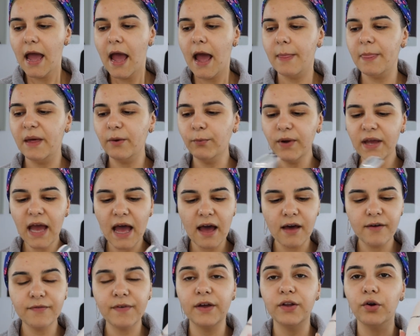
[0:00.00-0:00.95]
And then we
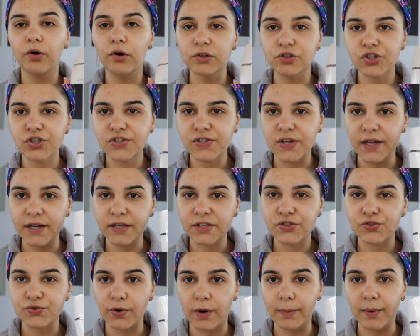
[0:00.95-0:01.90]
have an ultrasonic
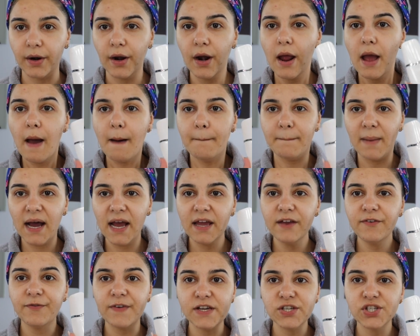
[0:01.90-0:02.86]
scrubber.
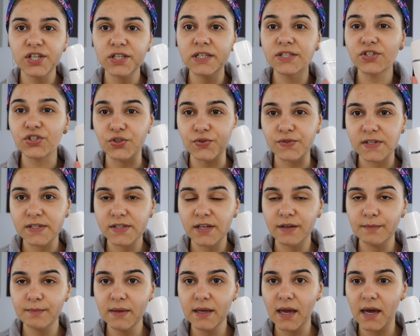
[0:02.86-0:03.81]
My facialist used this
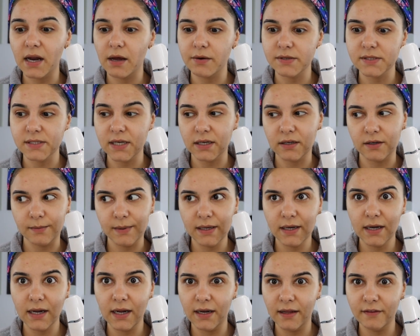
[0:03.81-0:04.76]
on me, and I was like, oh my
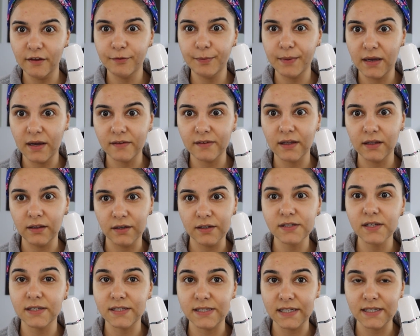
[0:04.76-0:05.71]
God, I need this because it
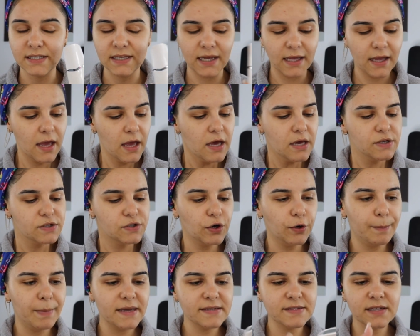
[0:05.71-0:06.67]
looks addicting.
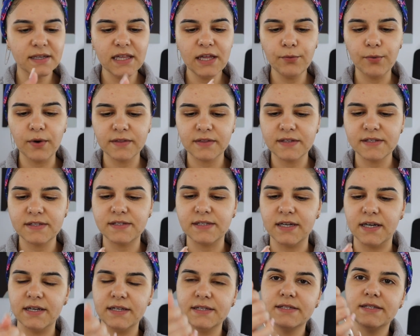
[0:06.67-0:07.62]
So basically what this
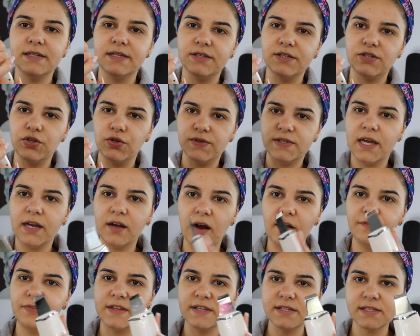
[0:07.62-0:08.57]
does is you take
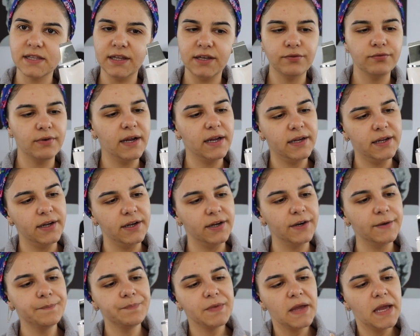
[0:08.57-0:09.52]
off this lid right
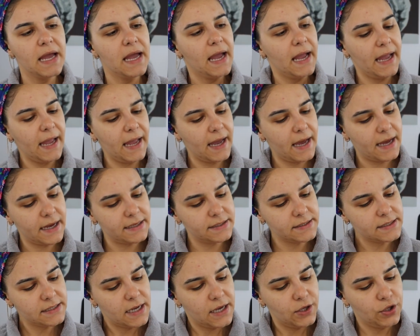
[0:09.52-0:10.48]
here,
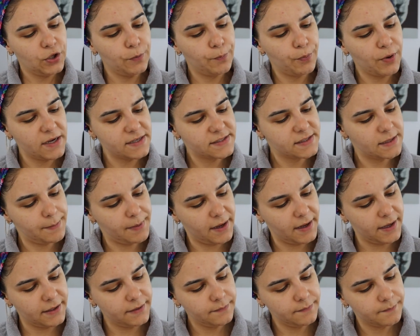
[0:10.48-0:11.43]
and you press the
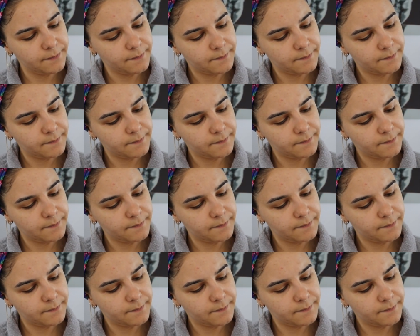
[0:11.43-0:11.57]
button,